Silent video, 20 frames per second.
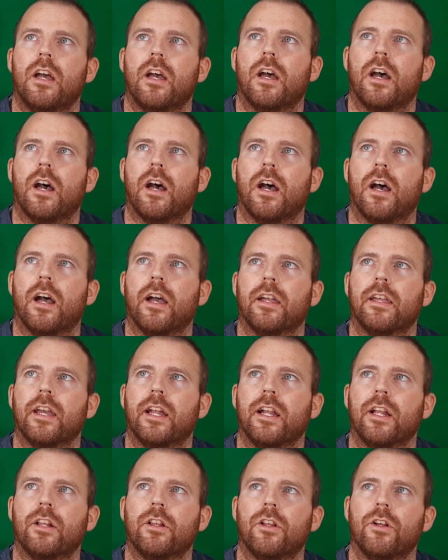
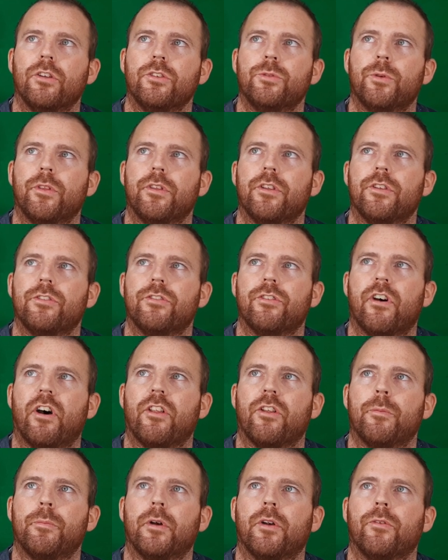getting close with his
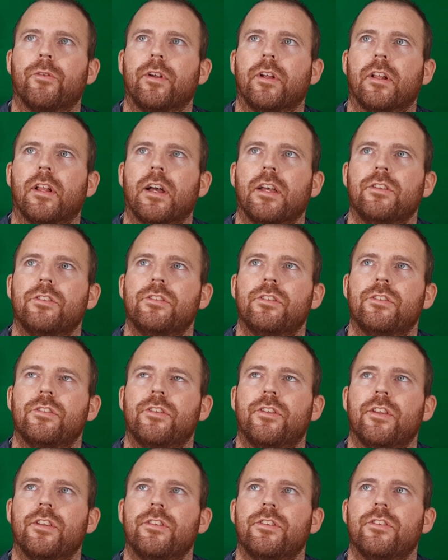father, but realizes
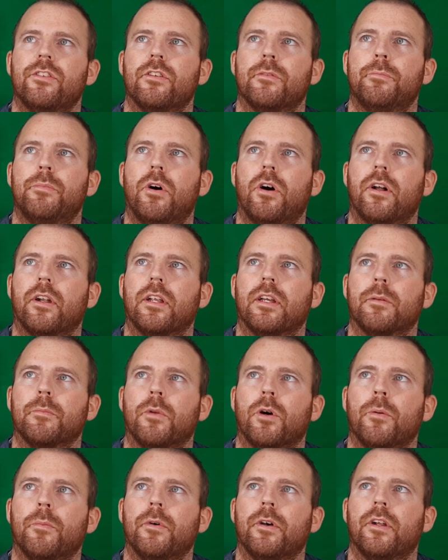this is a bonding
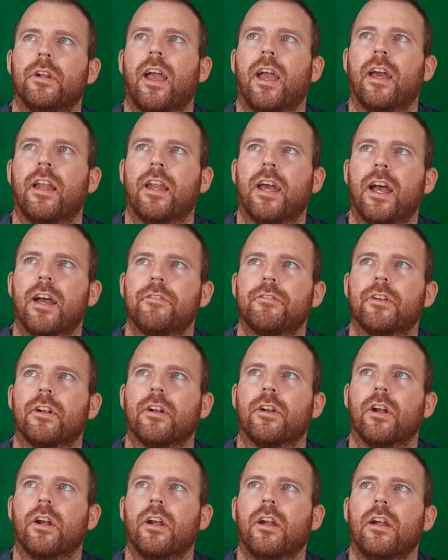moment. And
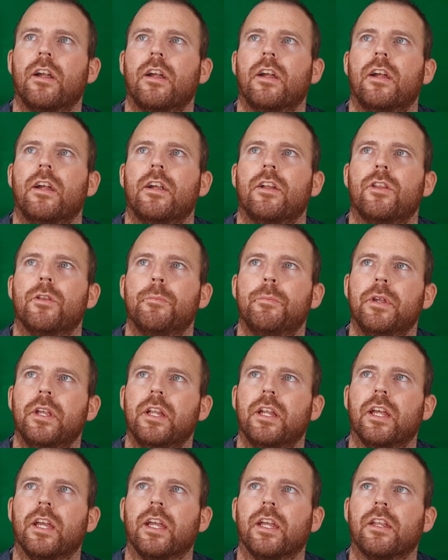after the
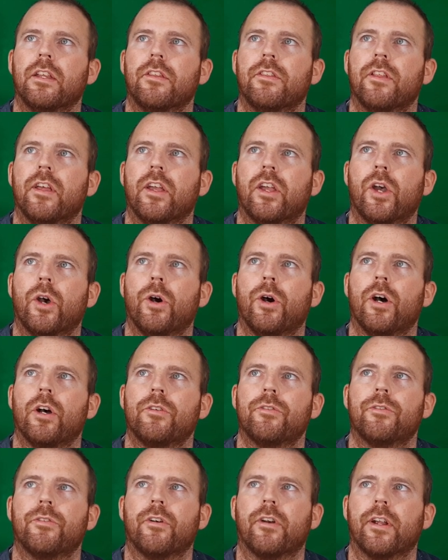beating, they go out
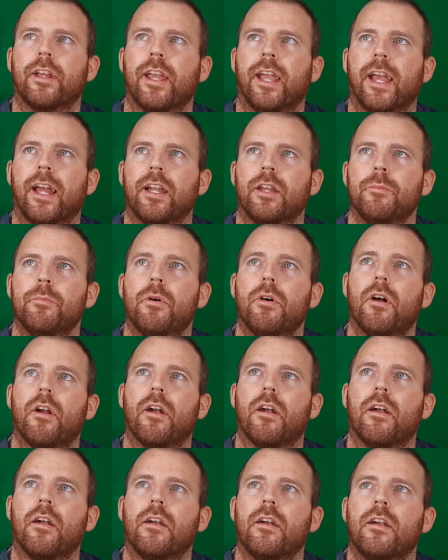for a candy bar.
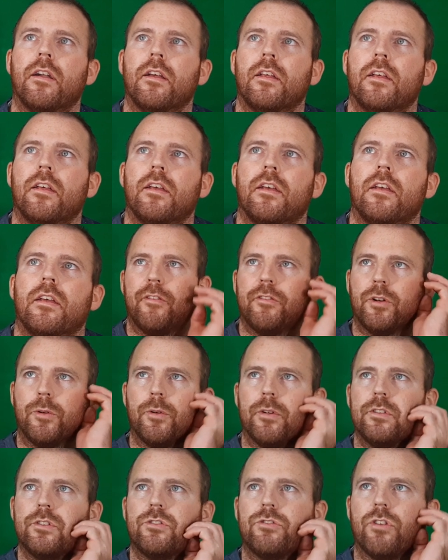
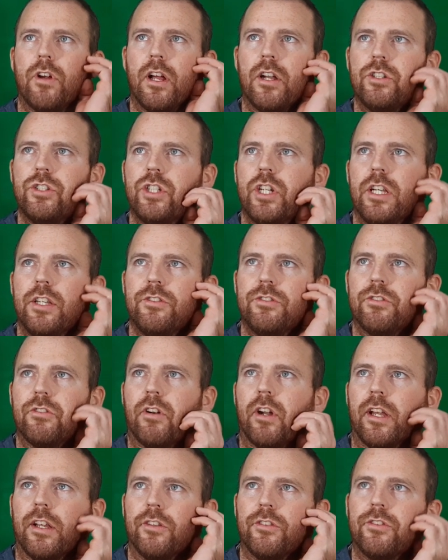Afterwards, tragedy
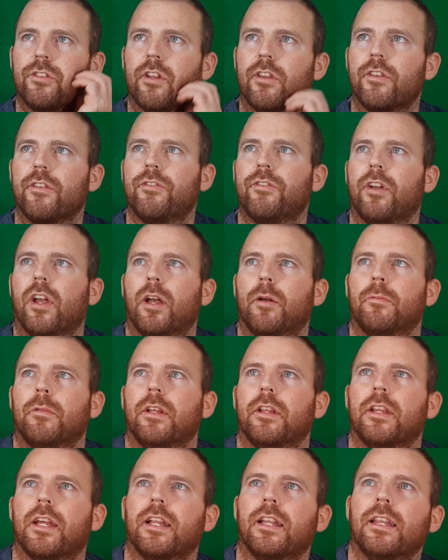strikes the
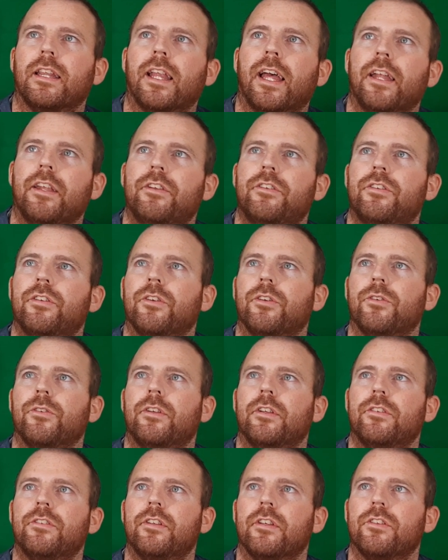family that led to
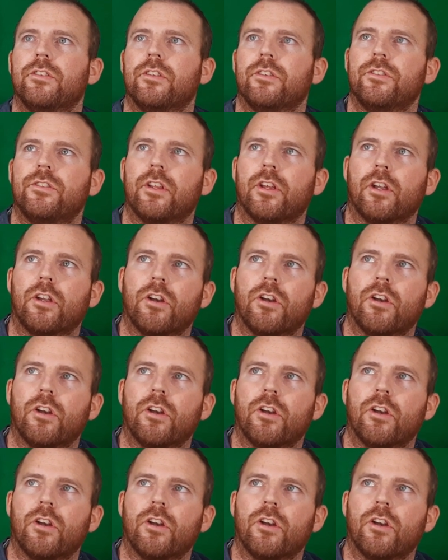decisions that